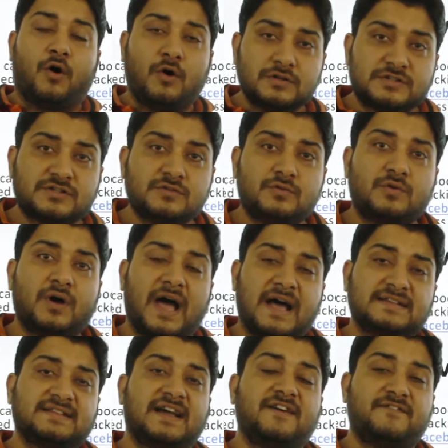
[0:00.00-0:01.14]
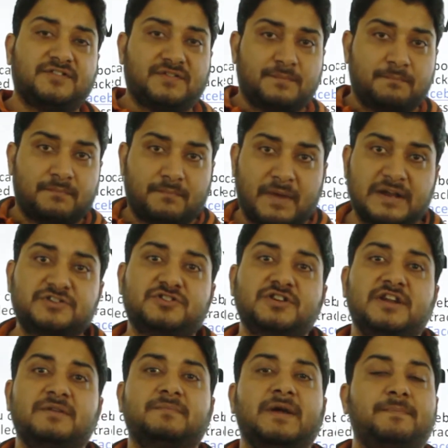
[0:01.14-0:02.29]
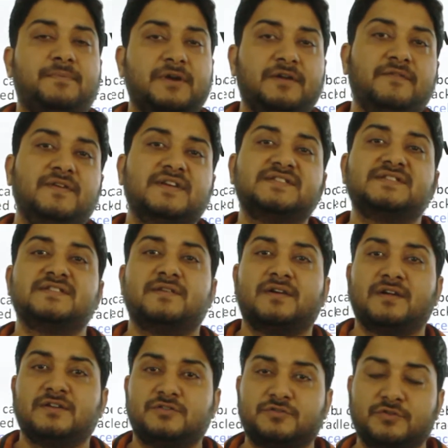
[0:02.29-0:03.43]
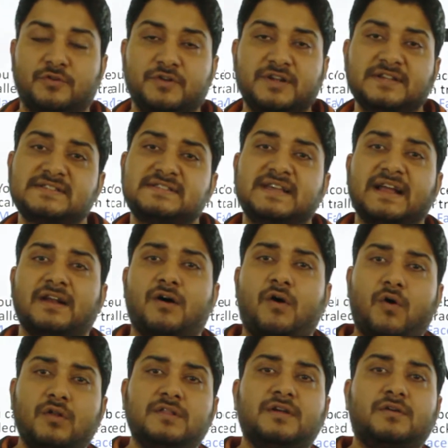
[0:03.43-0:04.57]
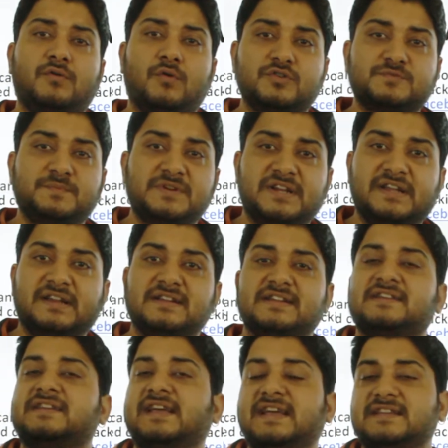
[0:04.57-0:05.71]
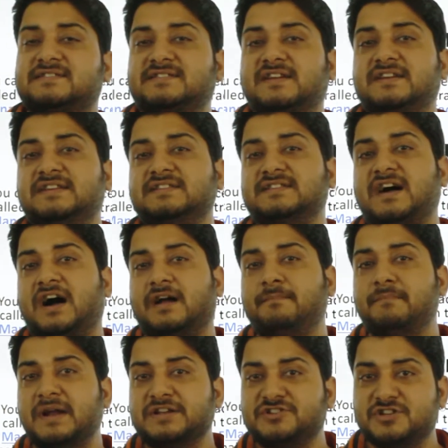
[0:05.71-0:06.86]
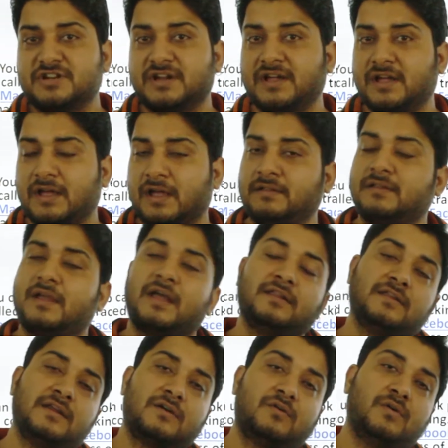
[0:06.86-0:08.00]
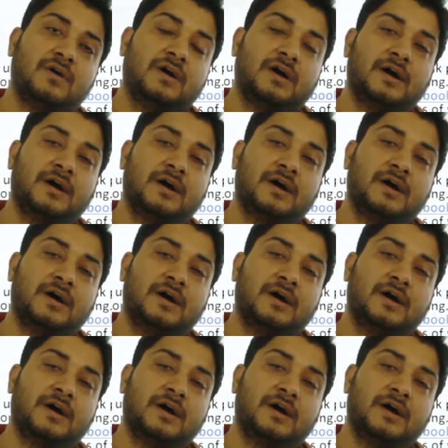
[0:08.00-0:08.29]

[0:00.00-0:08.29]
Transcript: Also, as I've mentioned in my previous tutorials, that all the course material and case studies are mentioned in the